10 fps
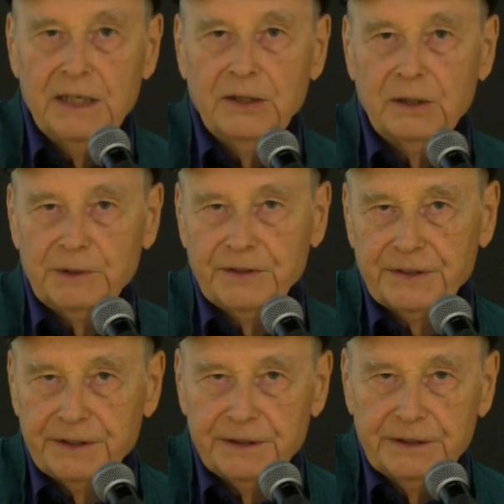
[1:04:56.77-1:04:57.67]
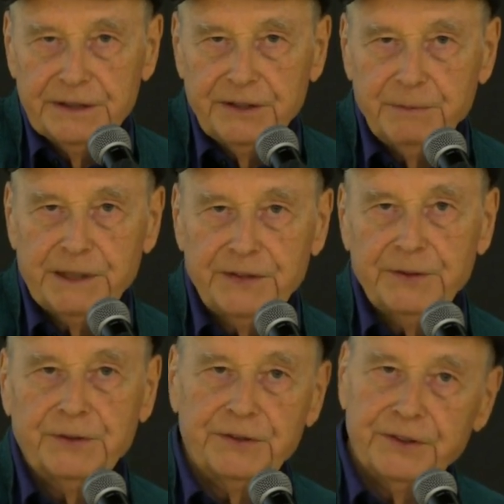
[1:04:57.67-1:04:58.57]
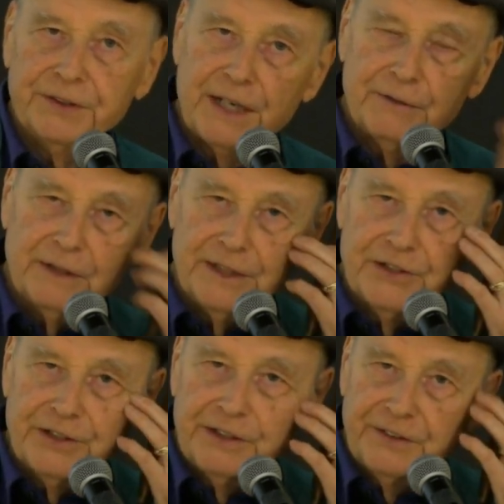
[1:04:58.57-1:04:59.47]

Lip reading: Hermes the Trismegistos is this kind of legendary,